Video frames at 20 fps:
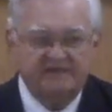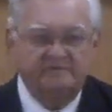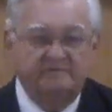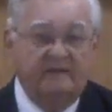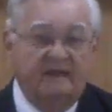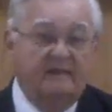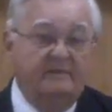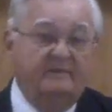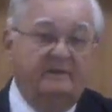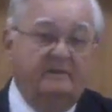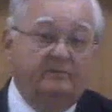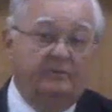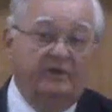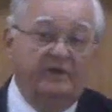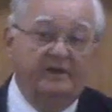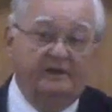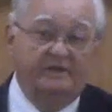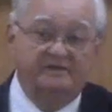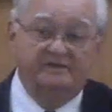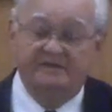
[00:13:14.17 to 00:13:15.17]
maybe in
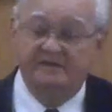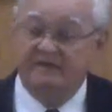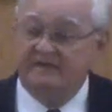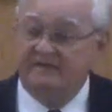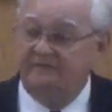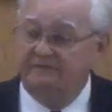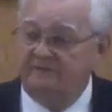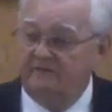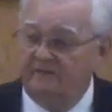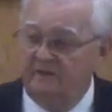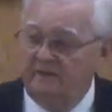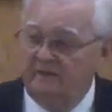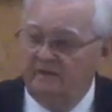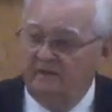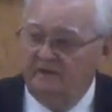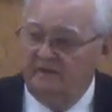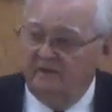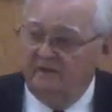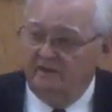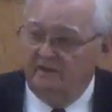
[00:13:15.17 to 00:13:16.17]
preconceived
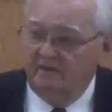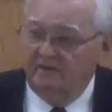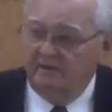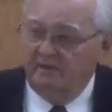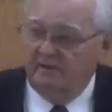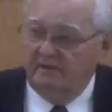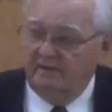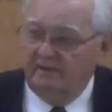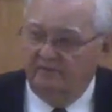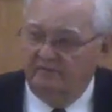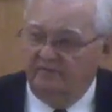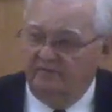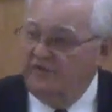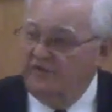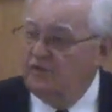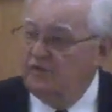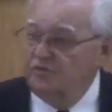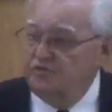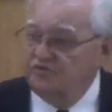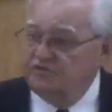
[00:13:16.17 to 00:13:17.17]

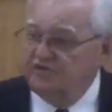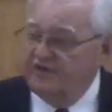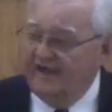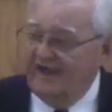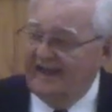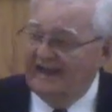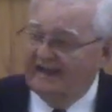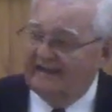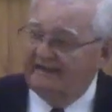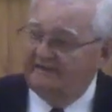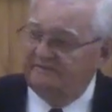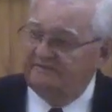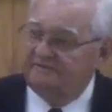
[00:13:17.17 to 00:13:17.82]
views they have?